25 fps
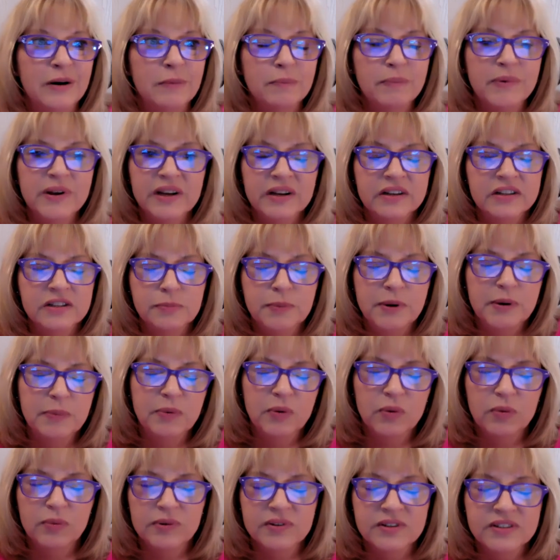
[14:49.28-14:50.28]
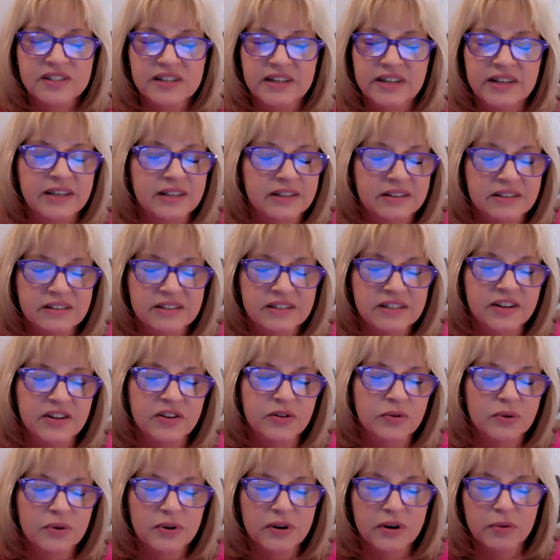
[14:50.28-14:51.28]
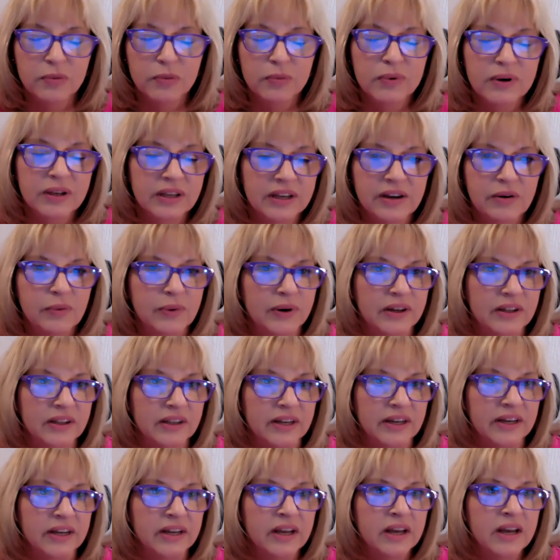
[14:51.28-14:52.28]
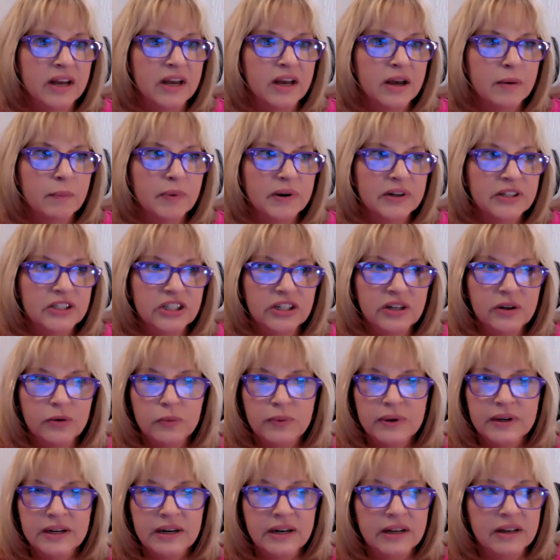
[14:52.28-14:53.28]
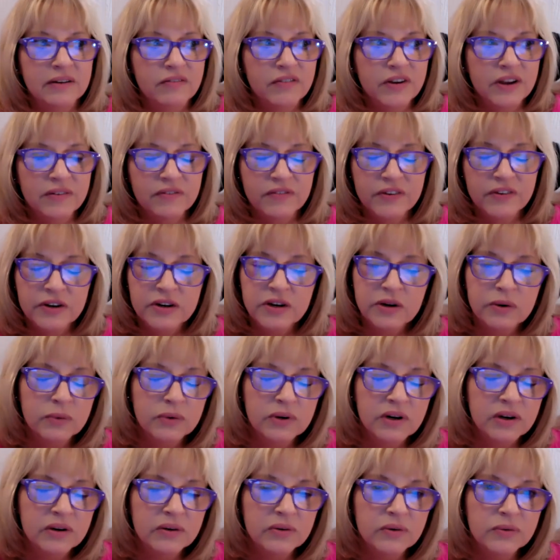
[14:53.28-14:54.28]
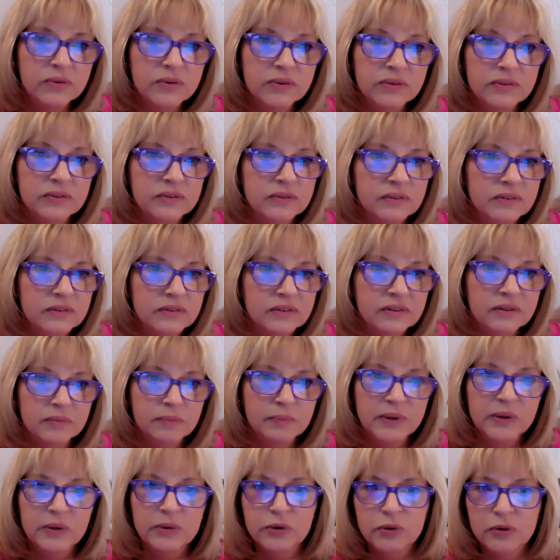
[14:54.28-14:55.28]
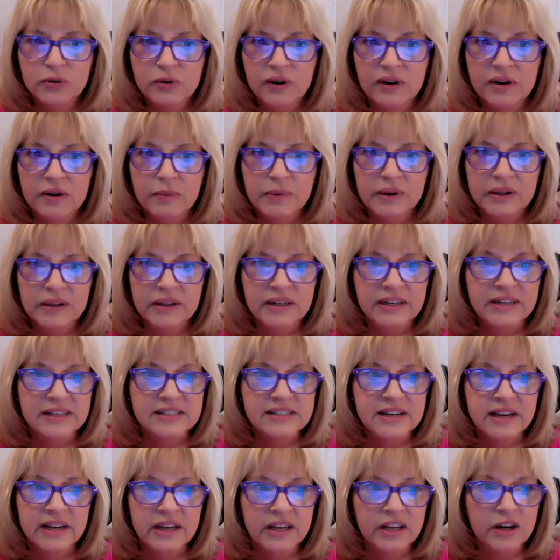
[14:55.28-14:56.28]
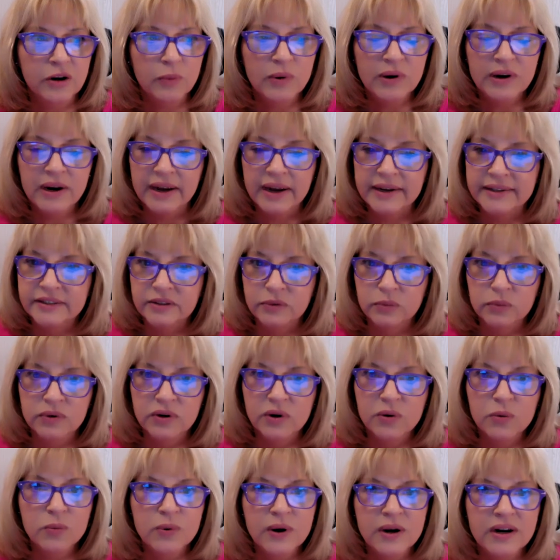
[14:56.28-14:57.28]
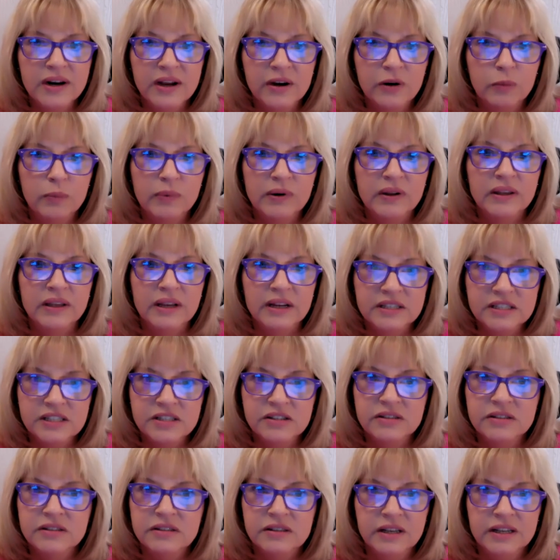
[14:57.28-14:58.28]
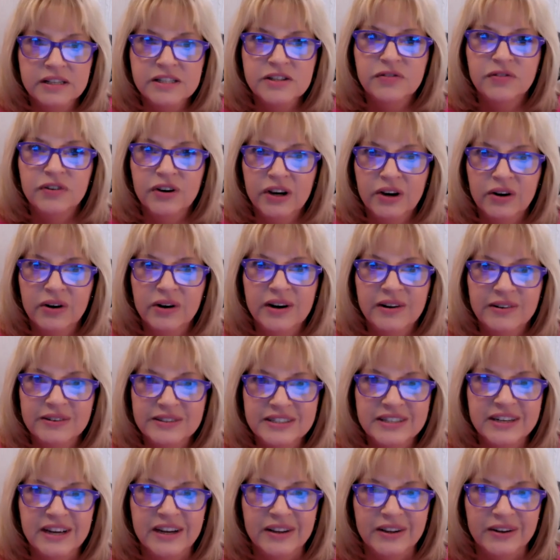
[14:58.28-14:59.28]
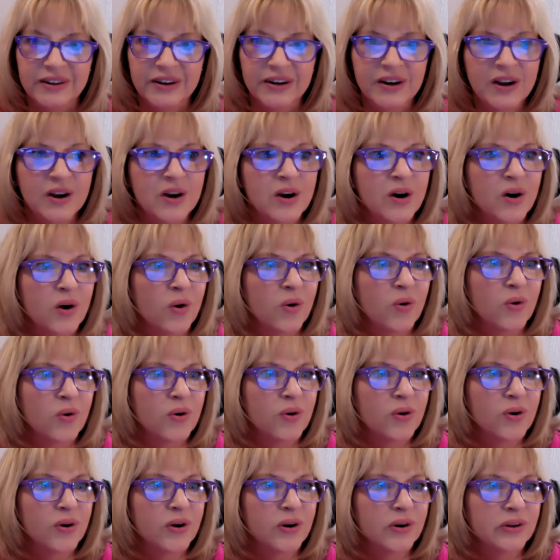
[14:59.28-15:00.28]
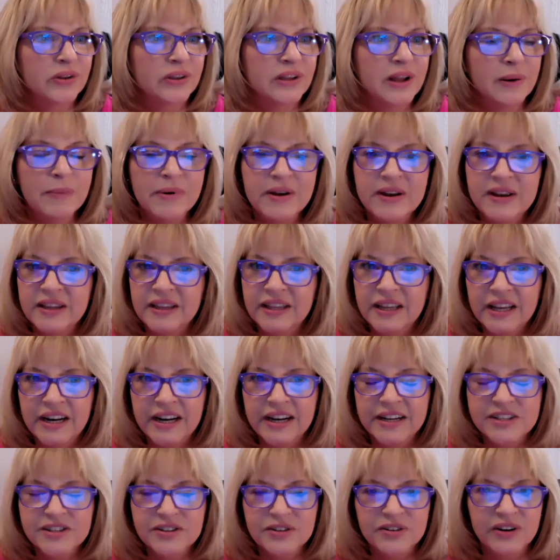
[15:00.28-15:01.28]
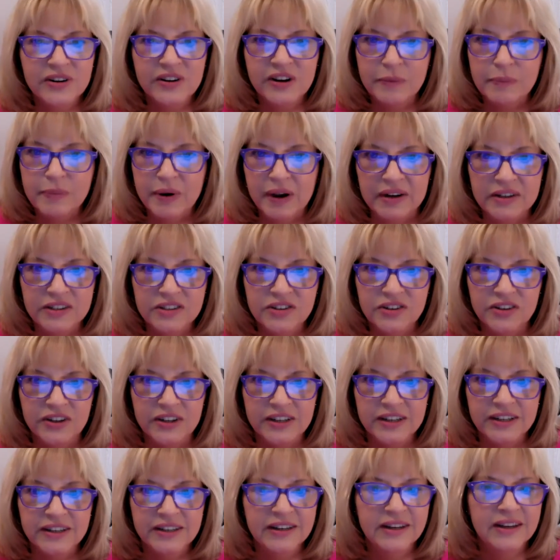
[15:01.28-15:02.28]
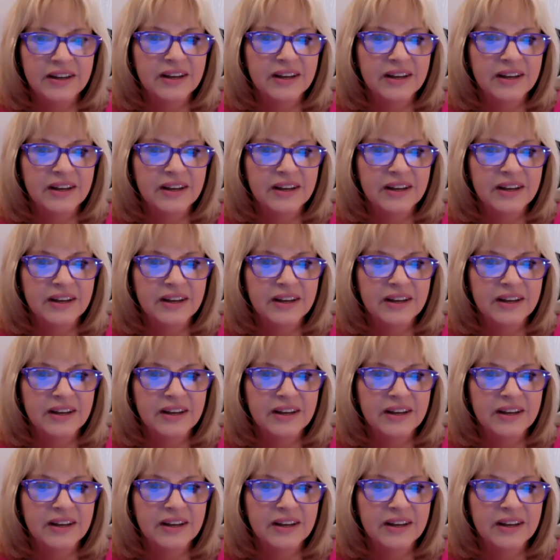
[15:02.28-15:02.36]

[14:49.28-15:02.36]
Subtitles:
because people will see through you really quickly. But you know what? If you don't know, build your credibility. Say, you know what, I don't know right now, but let's figure it out together. Or let me get that answer and I'll get back to you.